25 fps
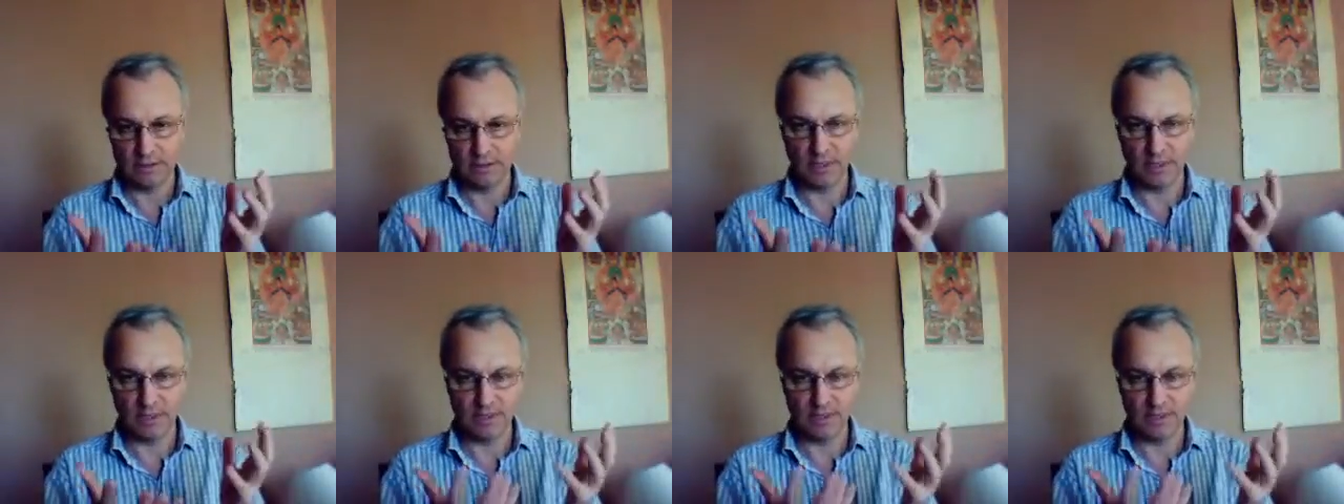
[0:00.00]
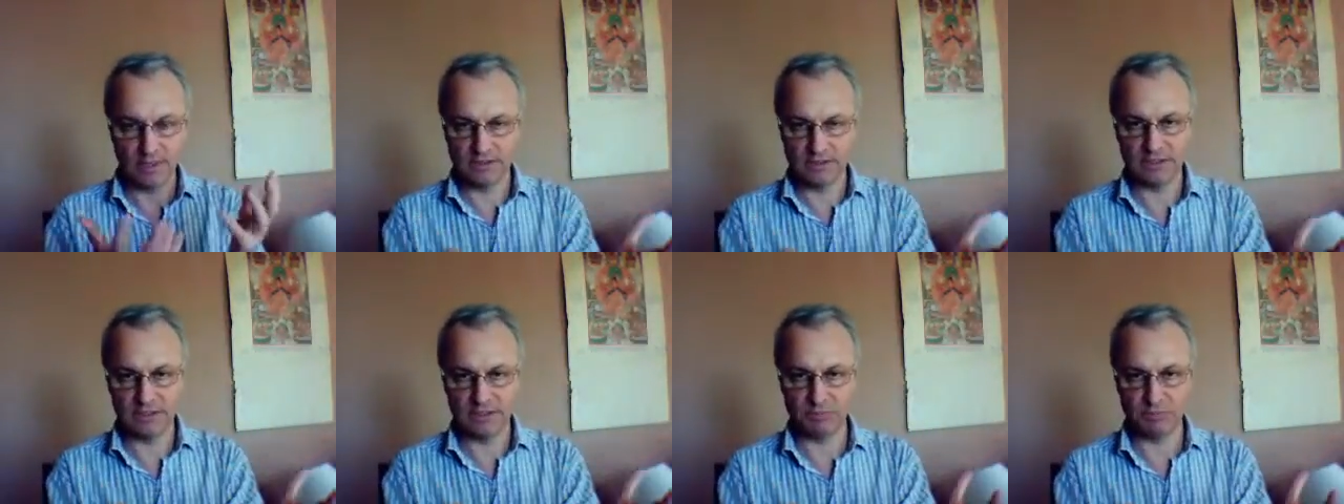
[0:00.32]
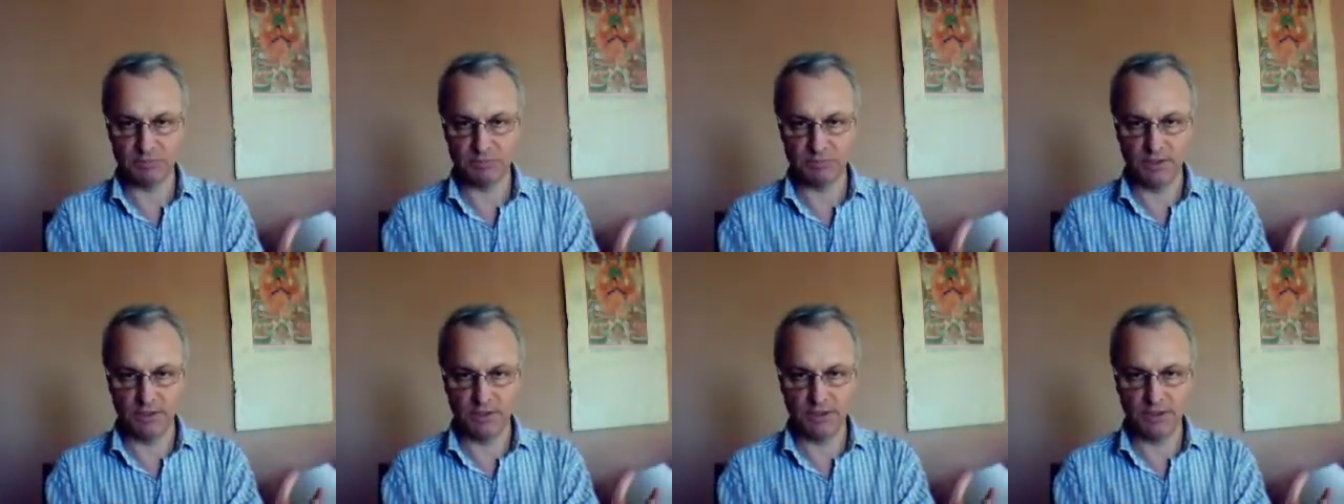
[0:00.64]
He'll
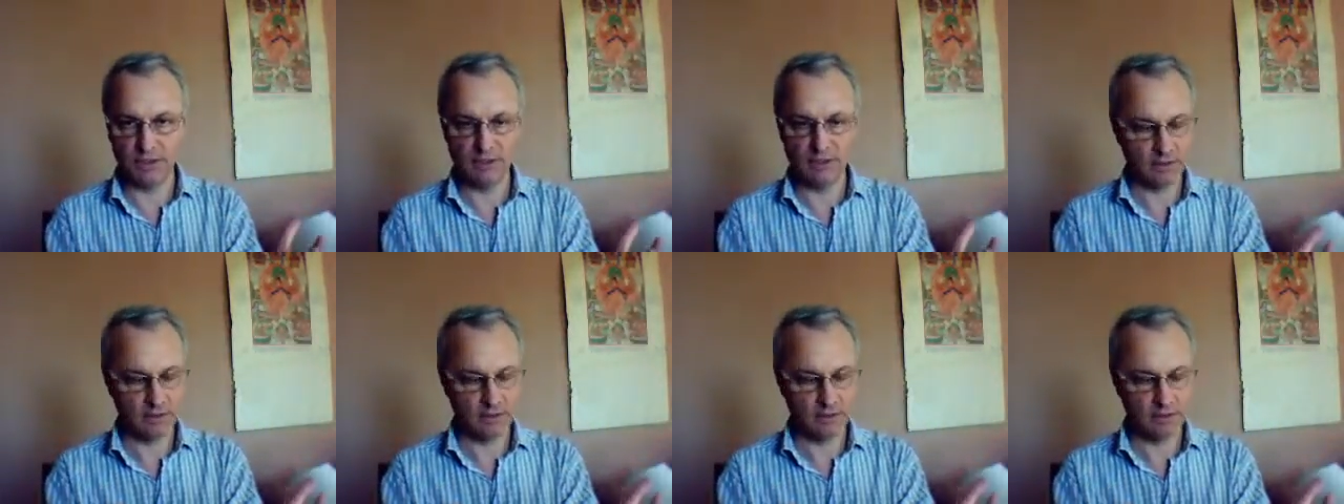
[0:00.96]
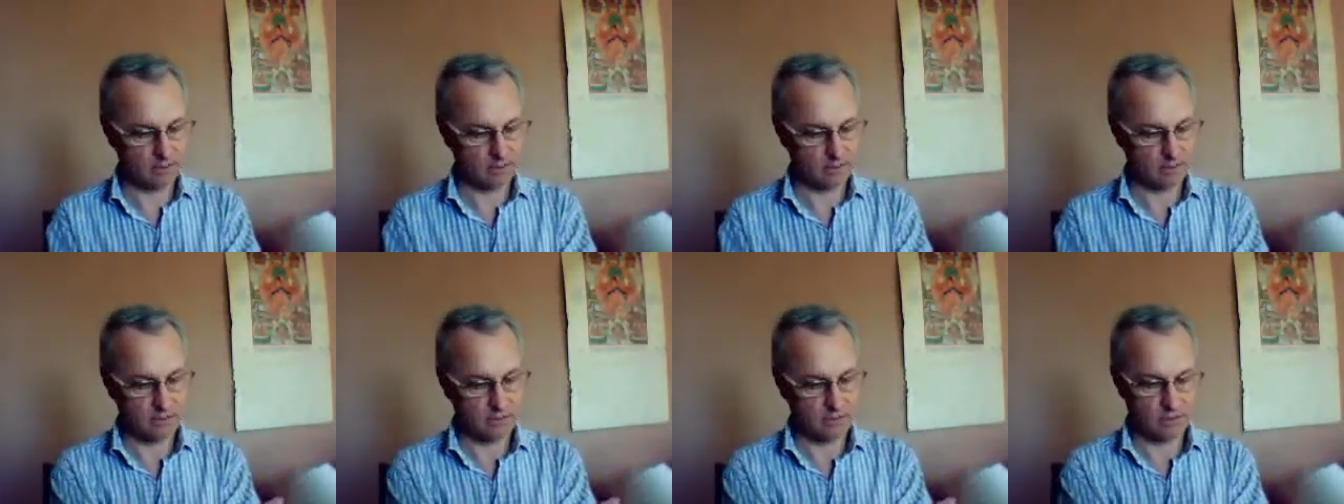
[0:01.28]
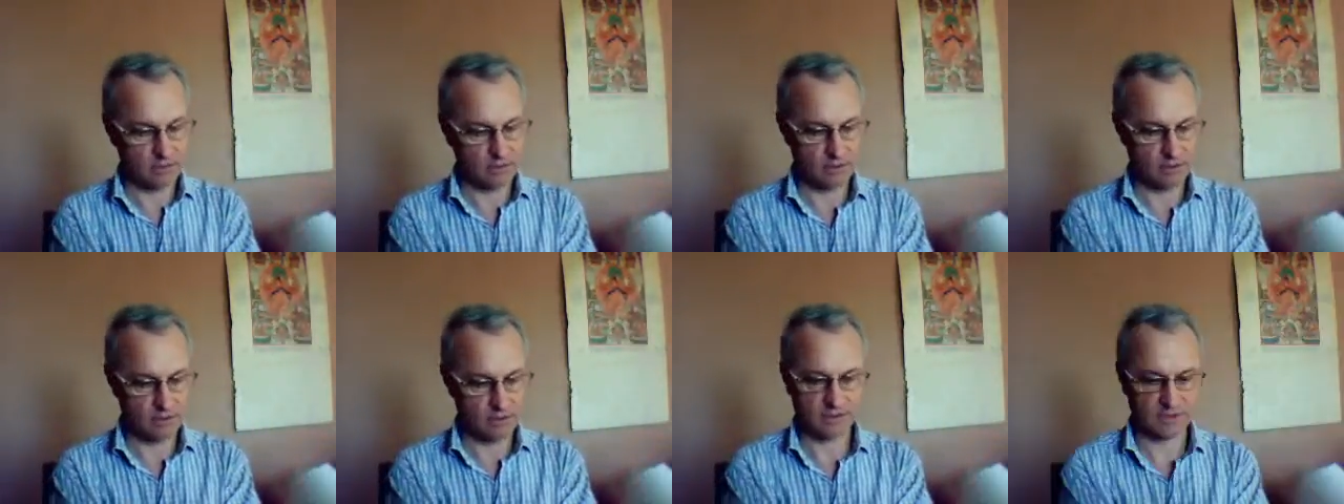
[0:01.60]
just be there
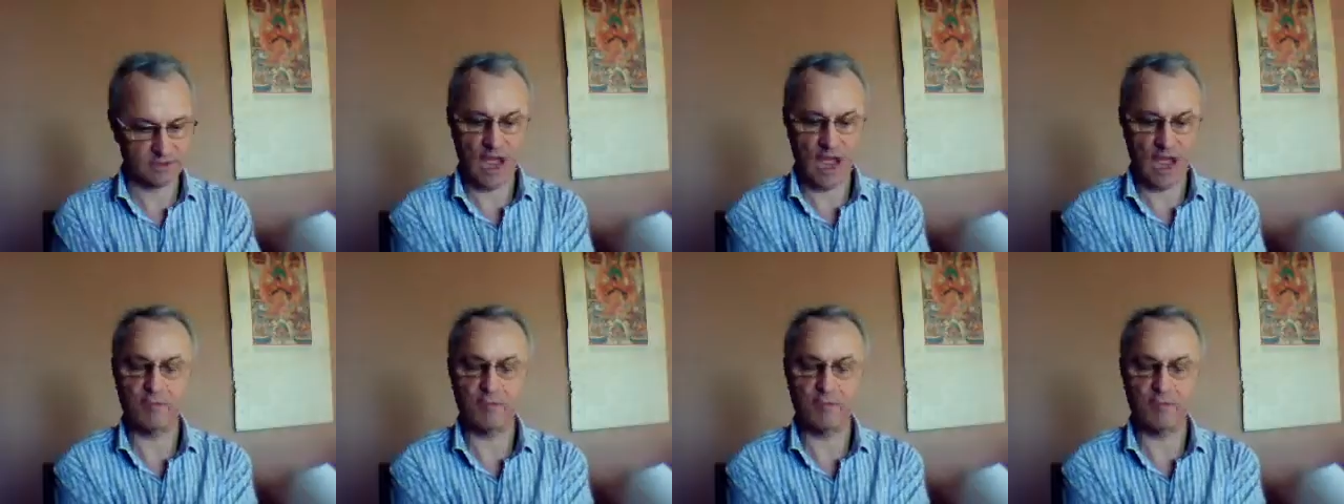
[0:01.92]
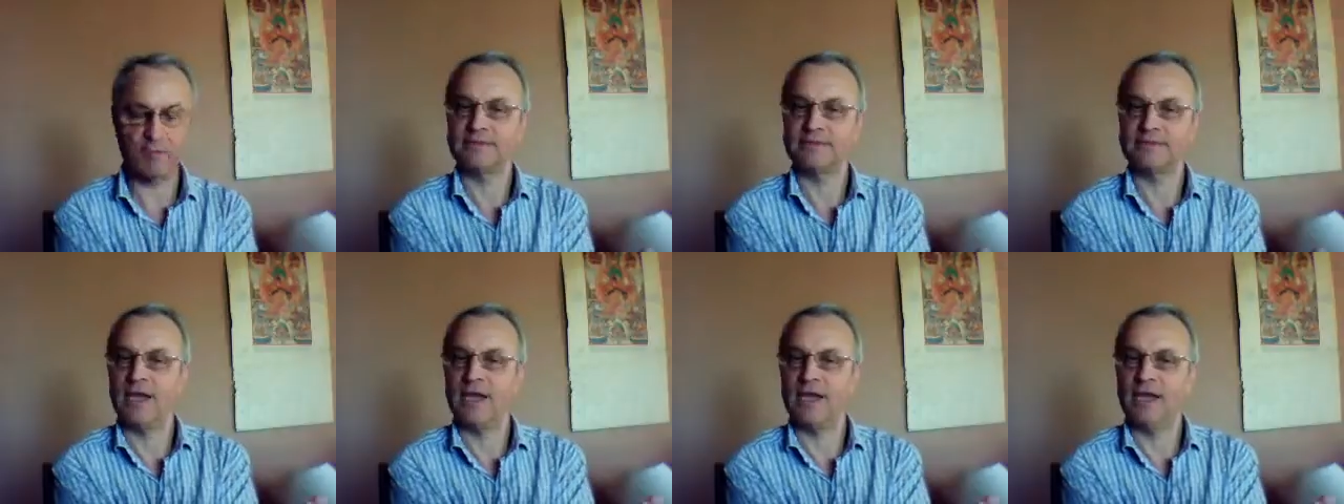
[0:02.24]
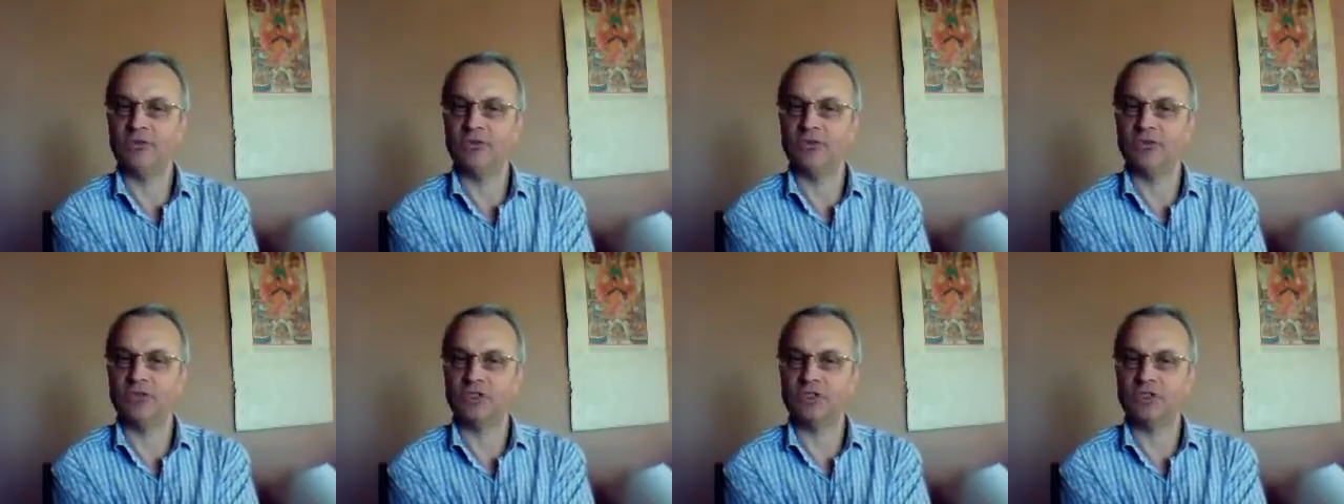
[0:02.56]
side by
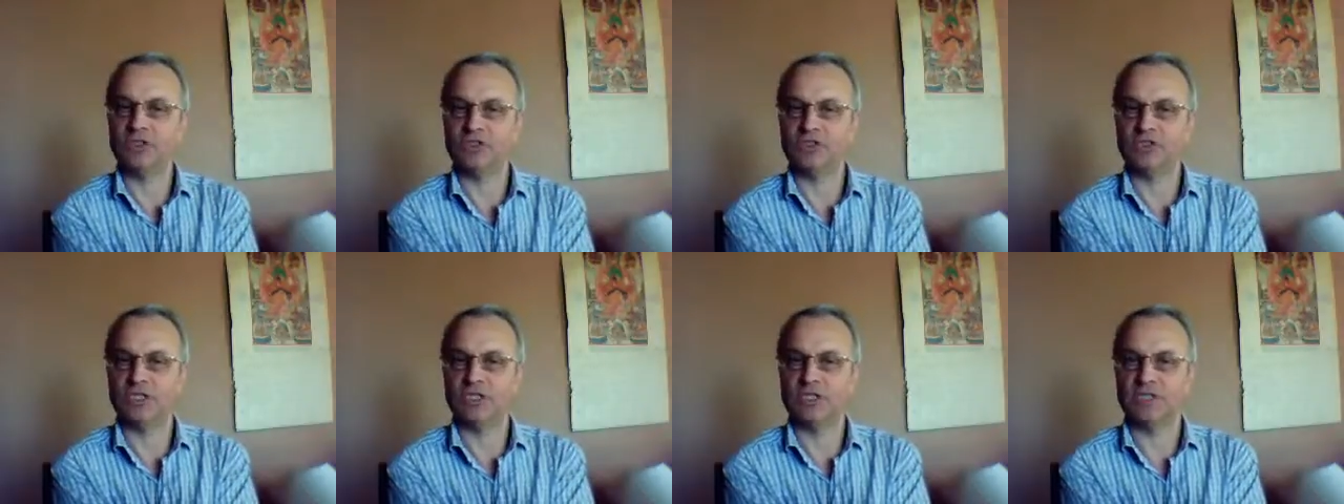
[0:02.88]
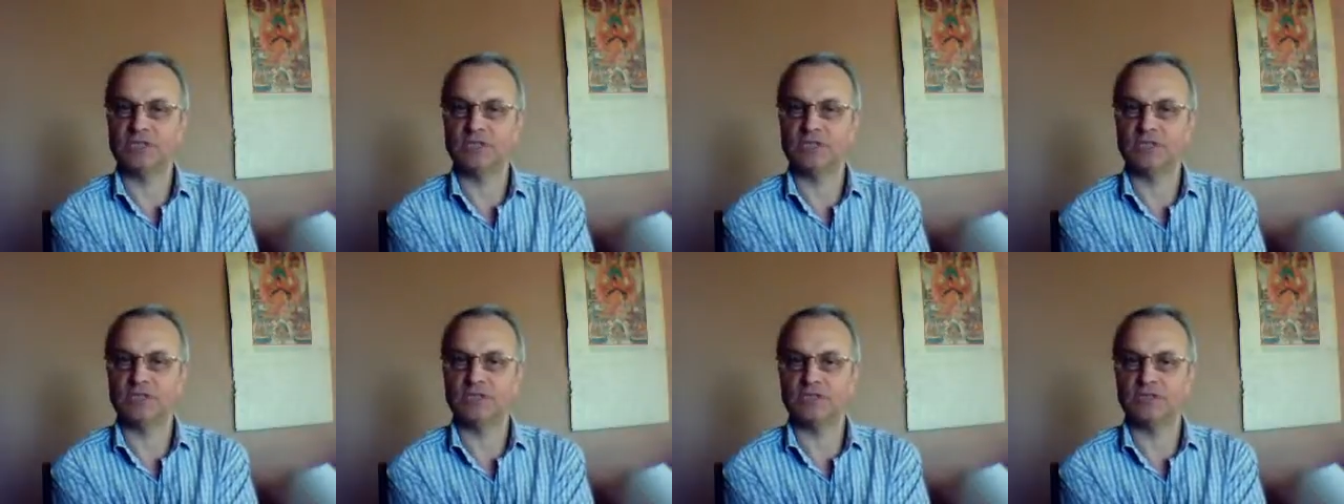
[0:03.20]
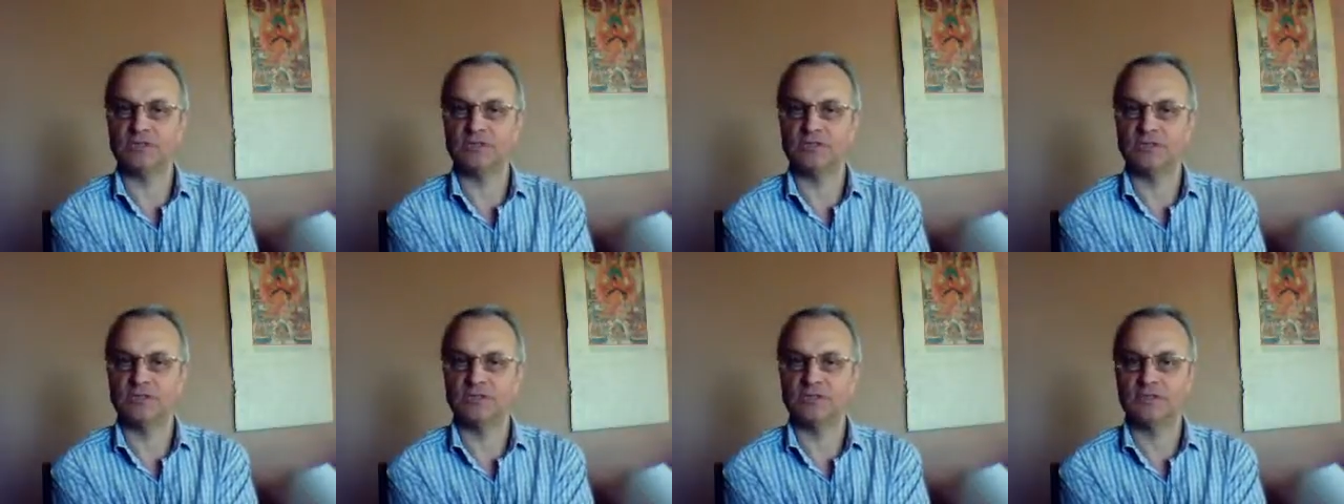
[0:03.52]
side with
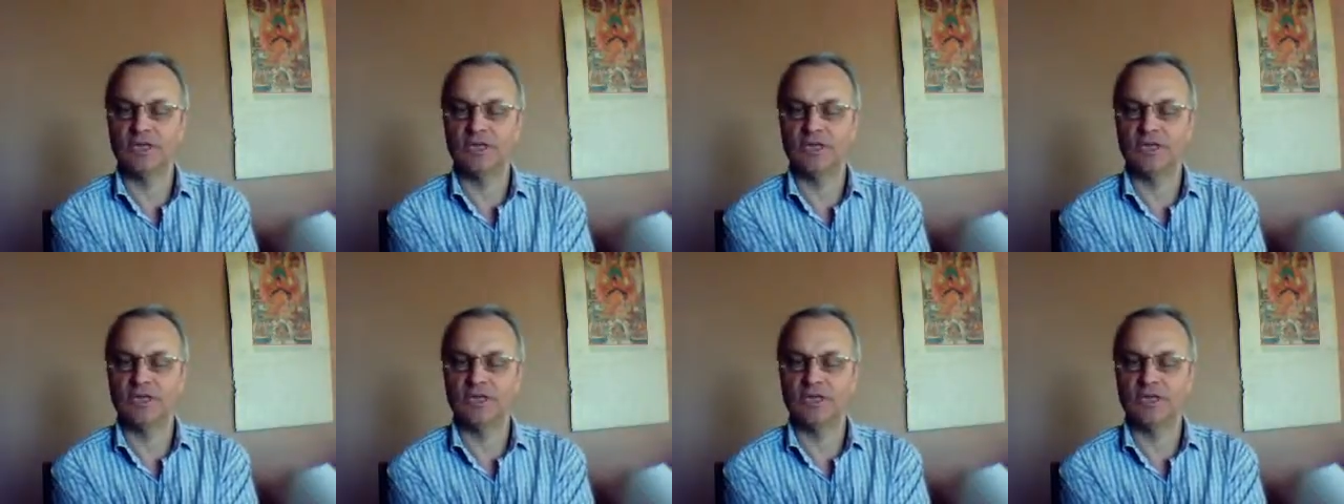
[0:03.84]
666.